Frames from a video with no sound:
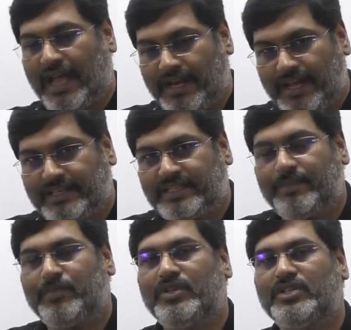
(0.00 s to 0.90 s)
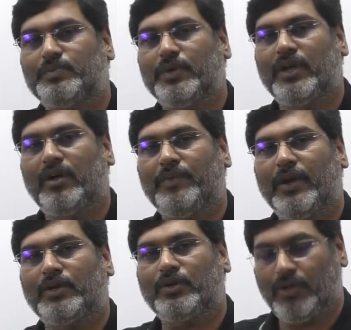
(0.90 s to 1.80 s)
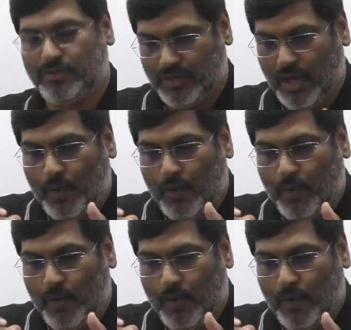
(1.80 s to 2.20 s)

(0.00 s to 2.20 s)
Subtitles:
can accept this pair of electrons,